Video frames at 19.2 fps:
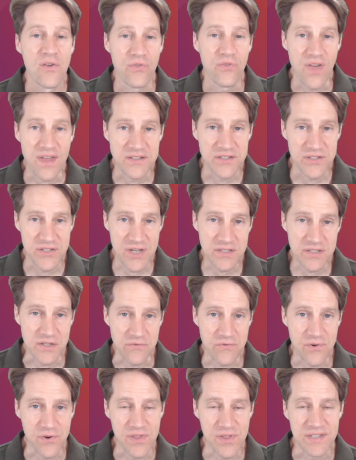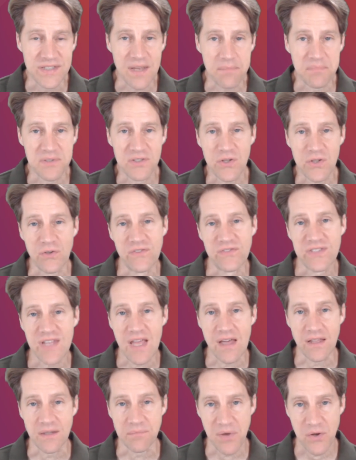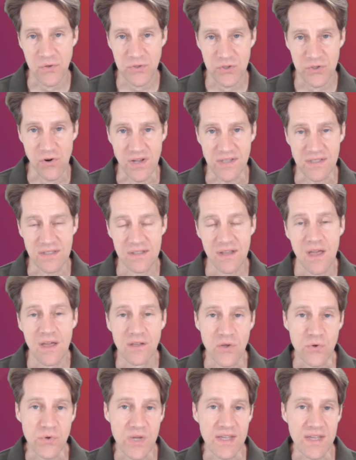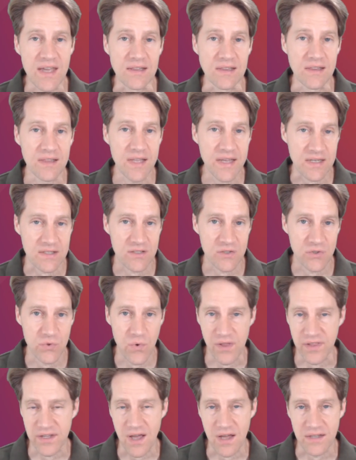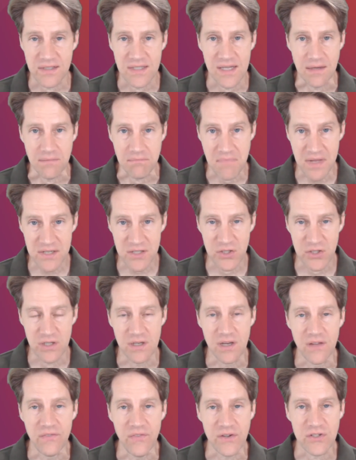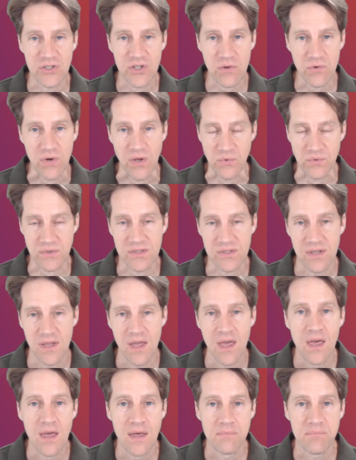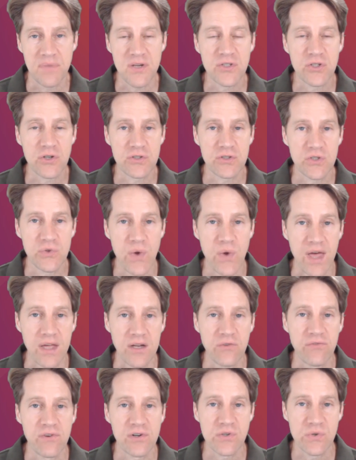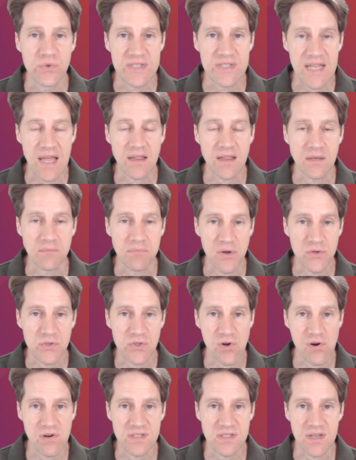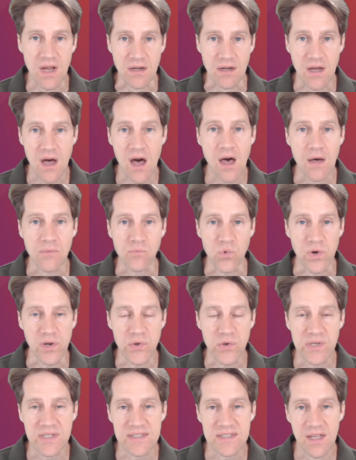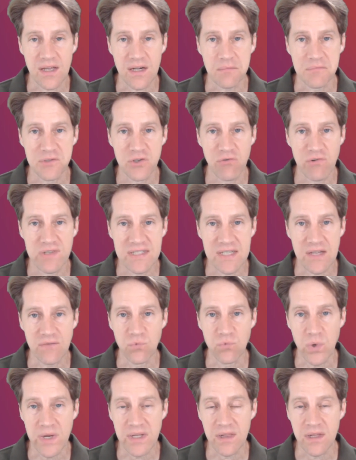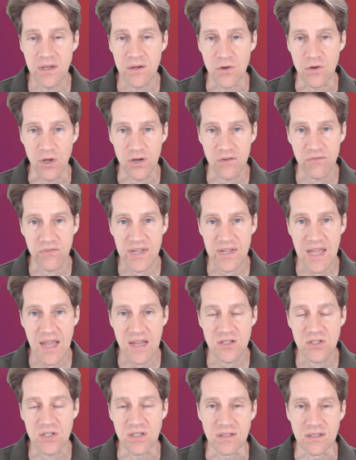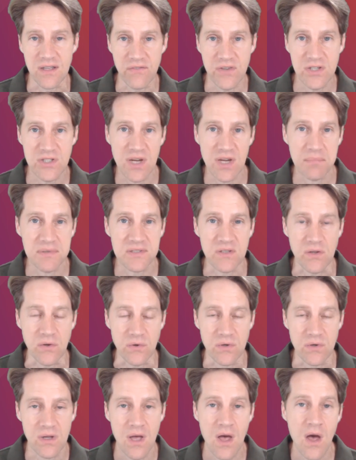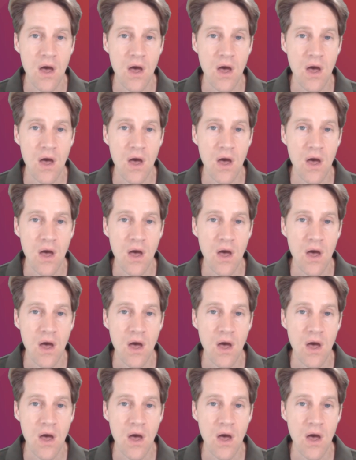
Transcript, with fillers: That does it for this episode of Scaling Postgres. You can get links to all the content mentioned in the show notes. Be sure to head over to scaling postgres dot com where you can sign up to receive weekly notifications of each episode,